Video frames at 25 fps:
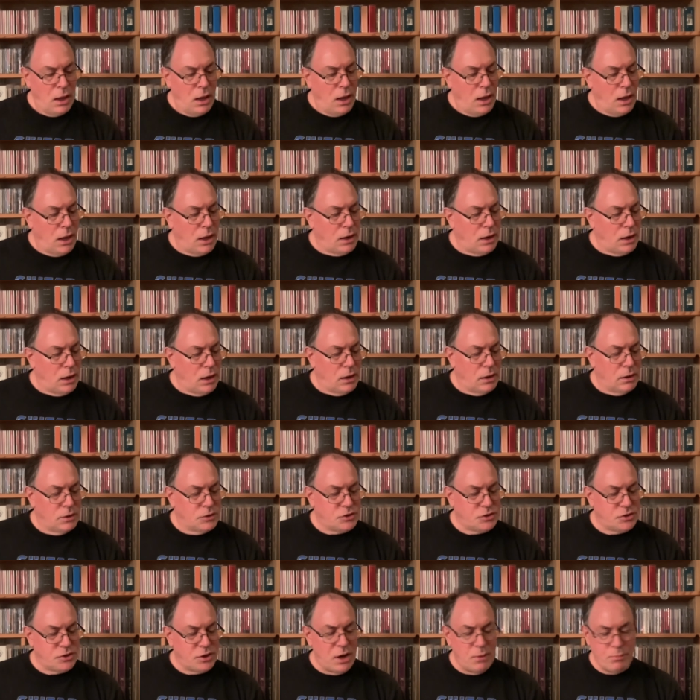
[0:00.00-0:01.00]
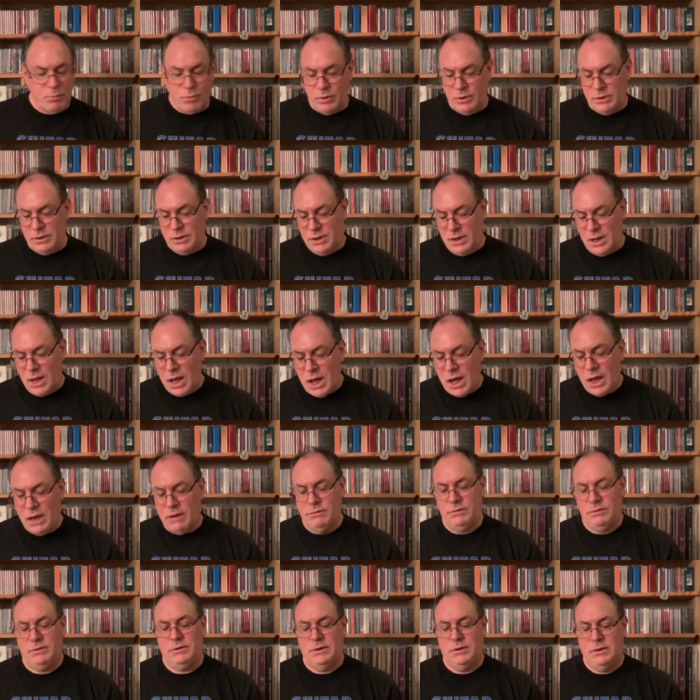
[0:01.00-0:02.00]
And Separate
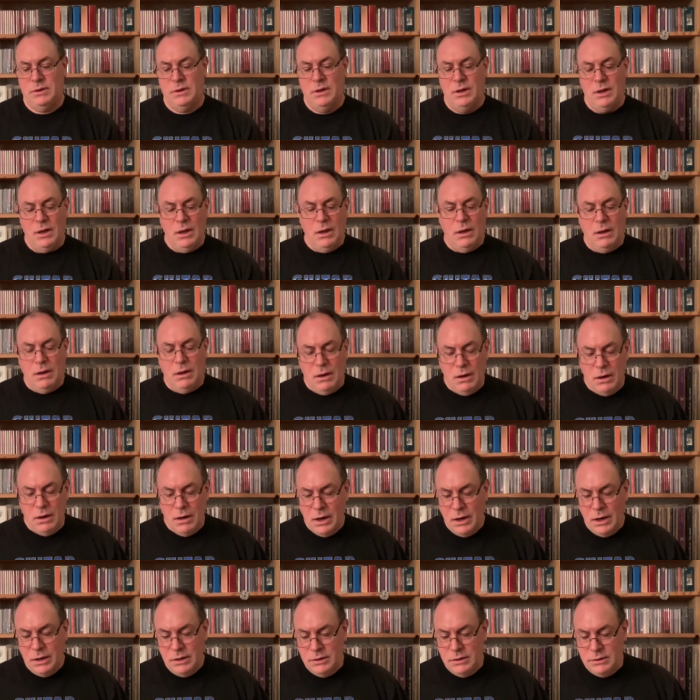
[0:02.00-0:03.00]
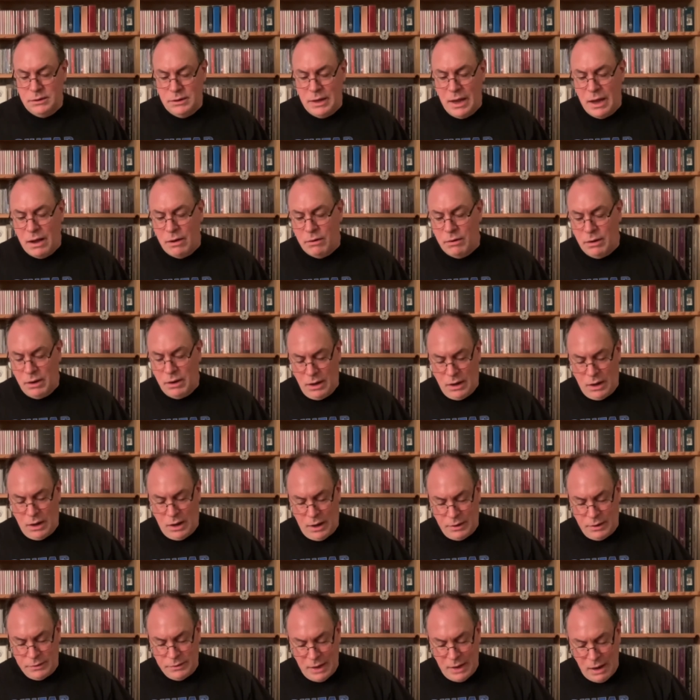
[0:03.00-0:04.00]
Lives. All right, now
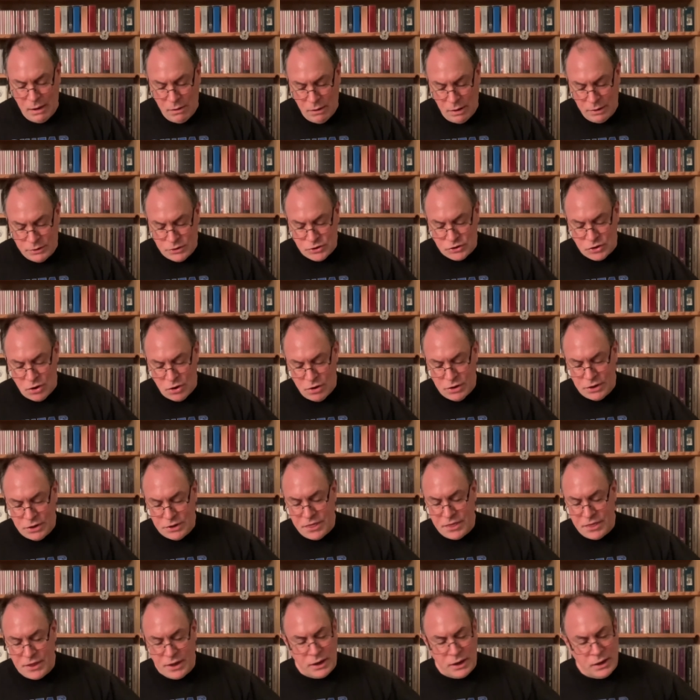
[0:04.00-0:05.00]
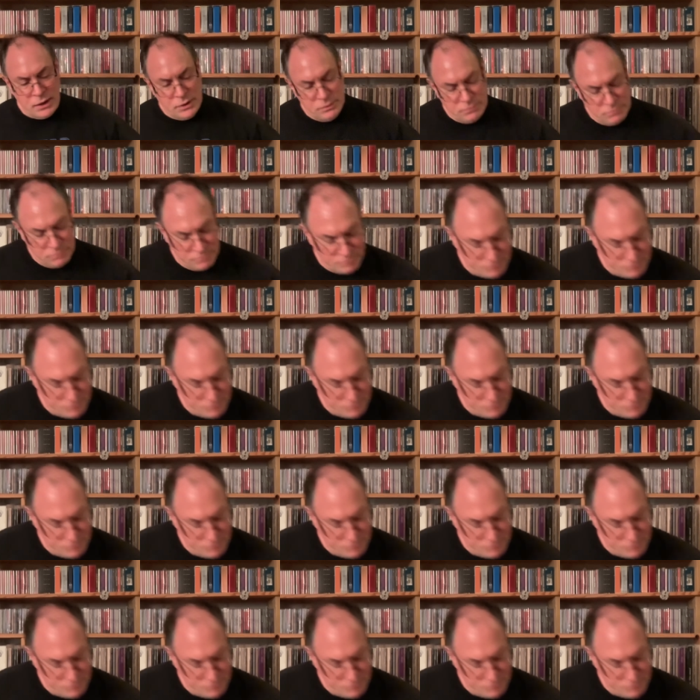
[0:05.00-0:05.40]
I started thinking,